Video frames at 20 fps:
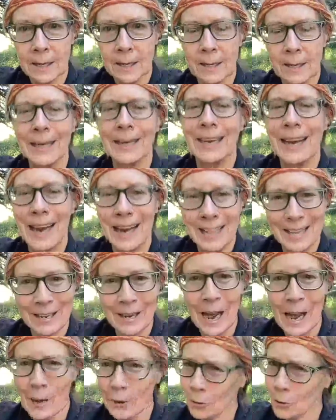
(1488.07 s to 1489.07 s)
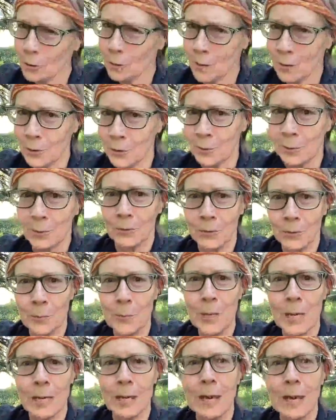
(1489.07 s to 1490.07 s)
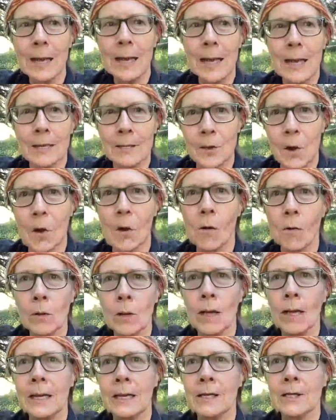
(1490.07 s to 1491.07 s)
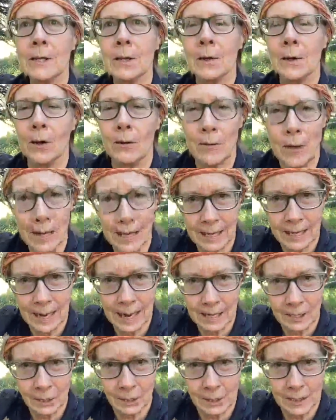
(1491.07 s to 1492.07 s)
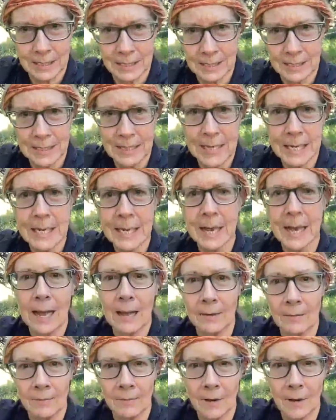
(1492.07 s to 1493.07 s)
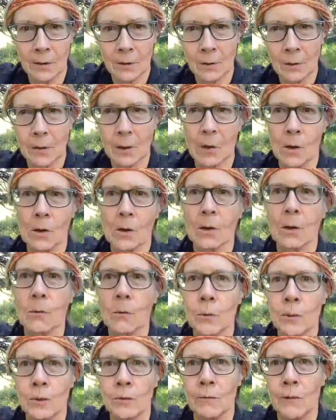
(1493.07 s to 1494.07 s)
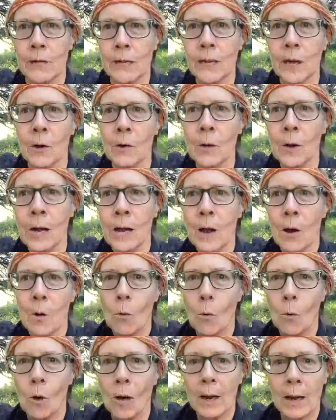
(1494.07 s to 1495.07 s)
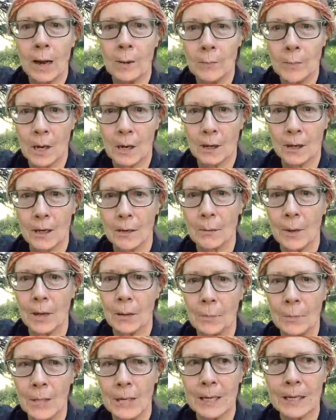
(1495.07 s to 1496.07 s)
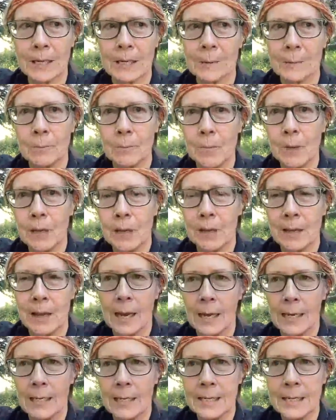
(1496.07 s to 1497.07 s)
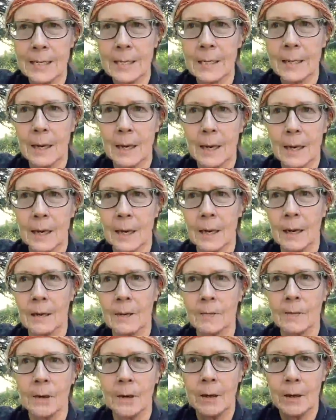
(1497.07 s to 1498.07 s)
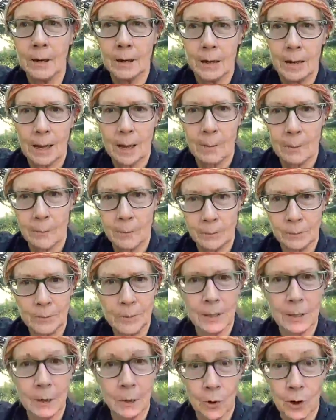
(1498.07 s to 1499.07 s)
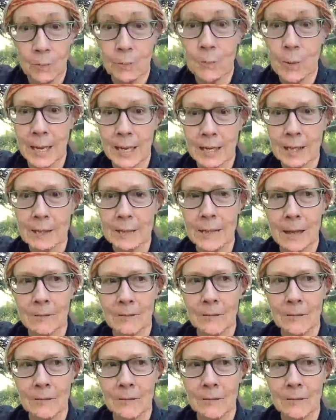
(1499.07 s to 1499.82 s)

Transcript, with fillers: Like I, I don't know about you, but for me, it's a whole lot easier if I can actually see and follow along with the video what I'm talking about because the idea of a you know a base that